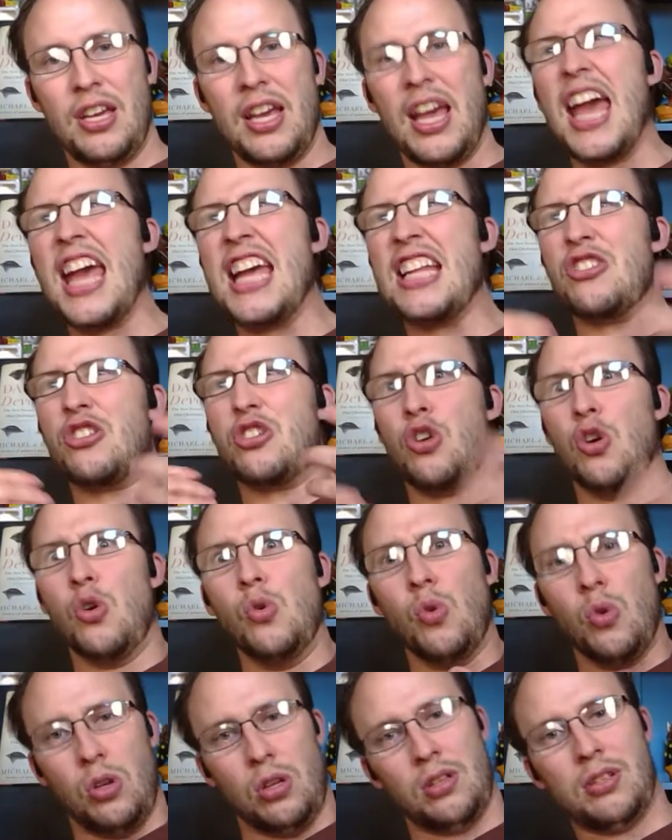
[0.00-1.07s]
It's
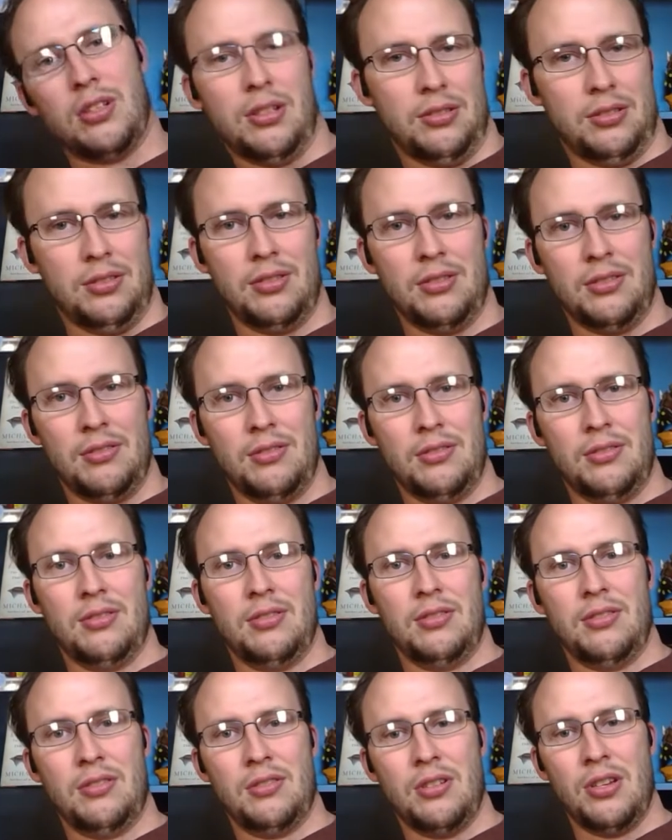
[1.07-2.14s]
cool.
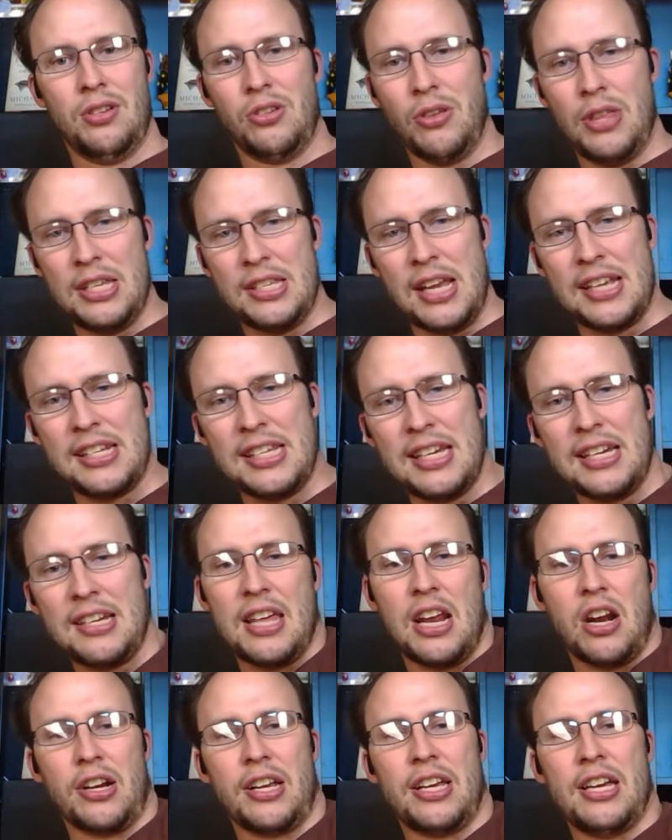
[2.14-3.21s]
So this idea
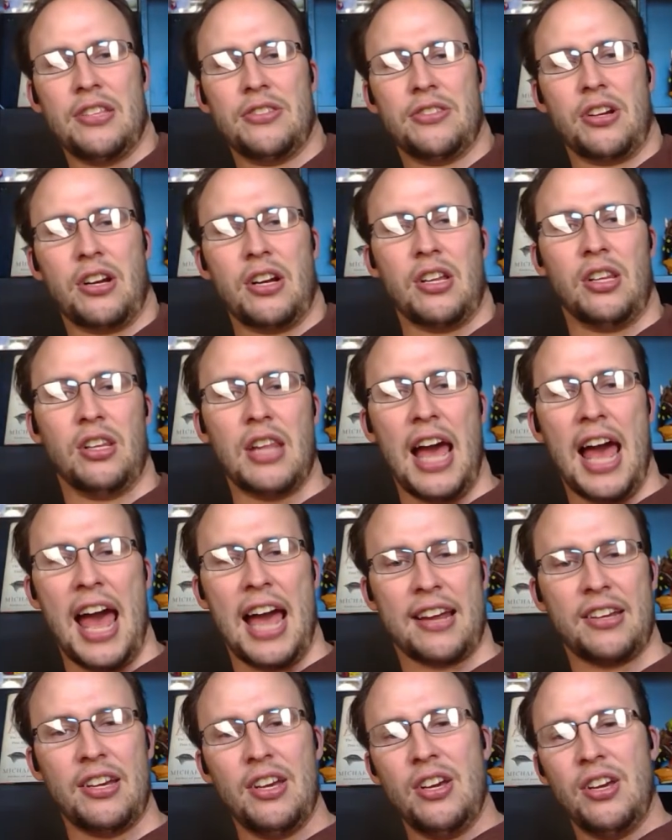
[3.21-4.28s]
that our kids are going to
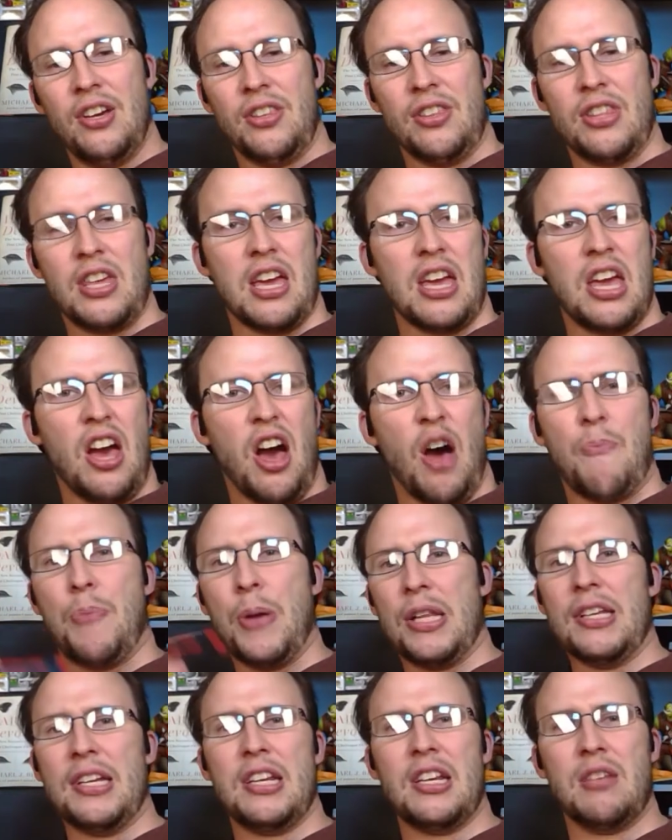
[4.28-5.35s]
lack the
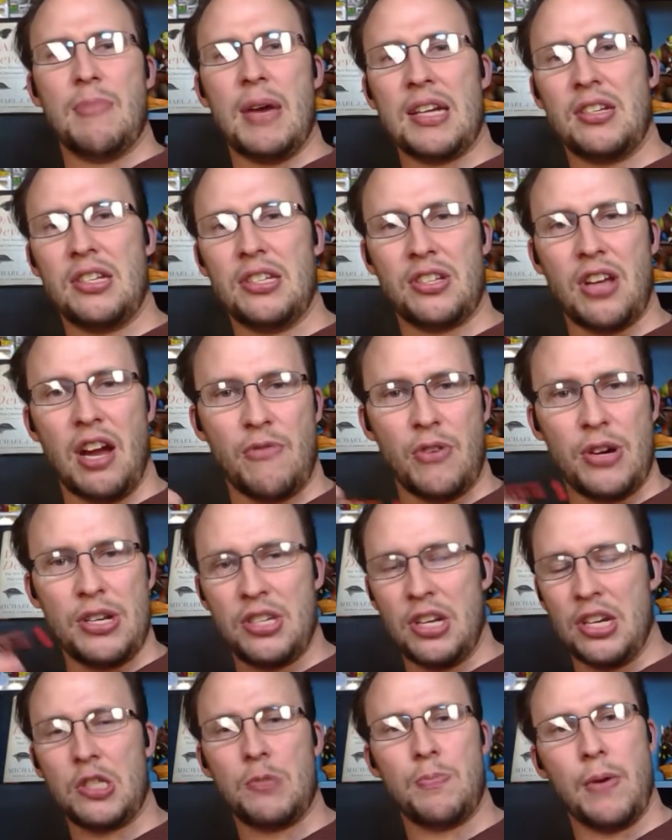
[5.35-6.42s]
ability to make discoveries
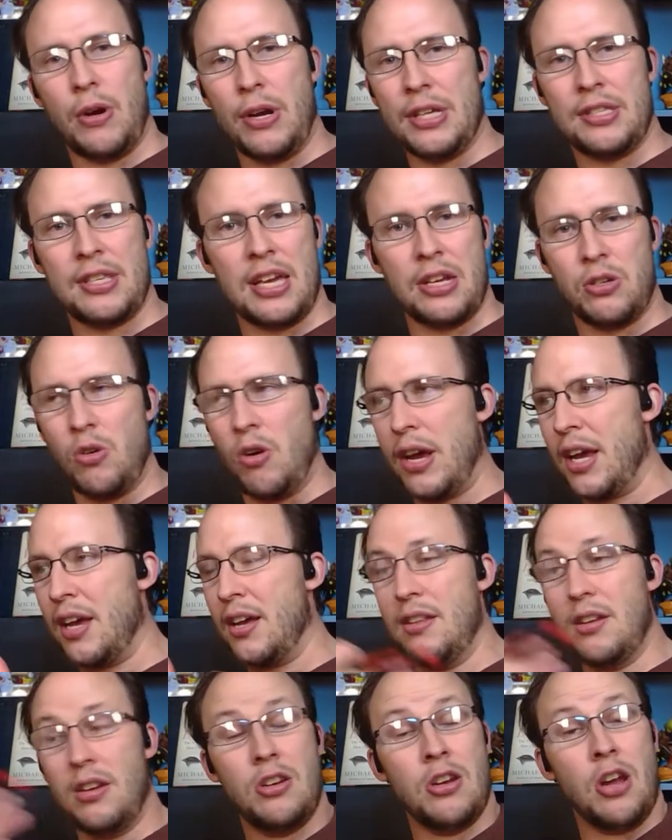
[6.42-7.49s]
and experience that joy,
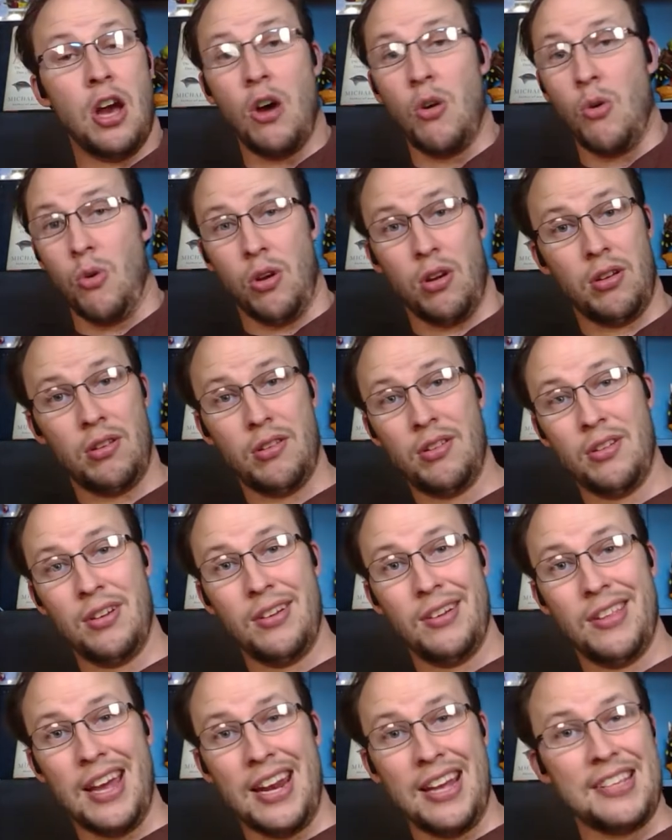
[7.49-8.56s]
no.
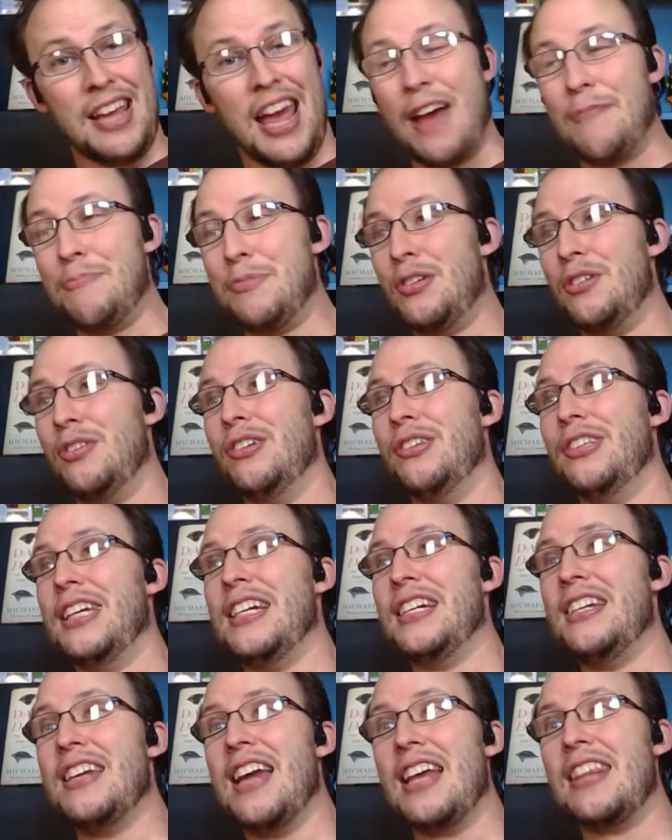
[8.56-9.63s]
That has absolutely
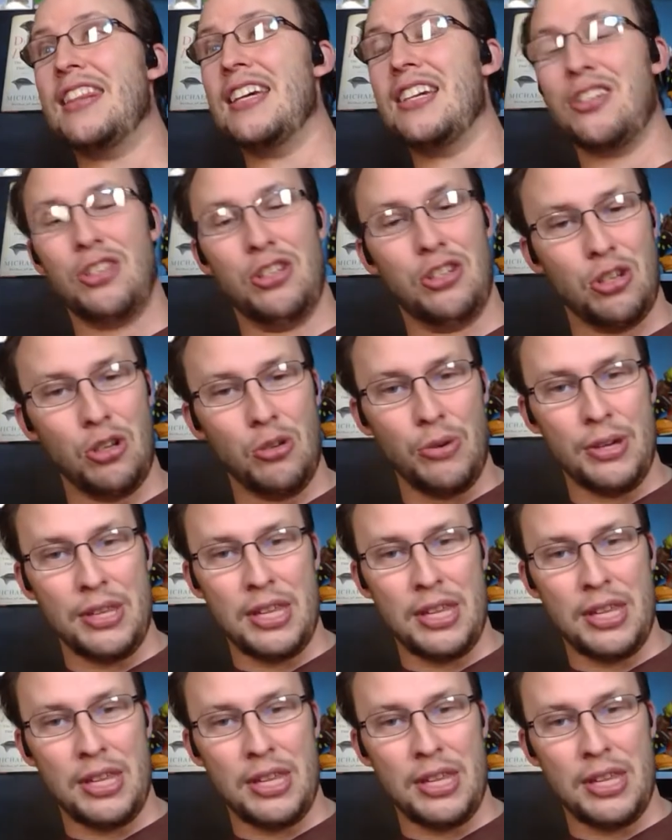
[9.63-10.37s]
nothing to do with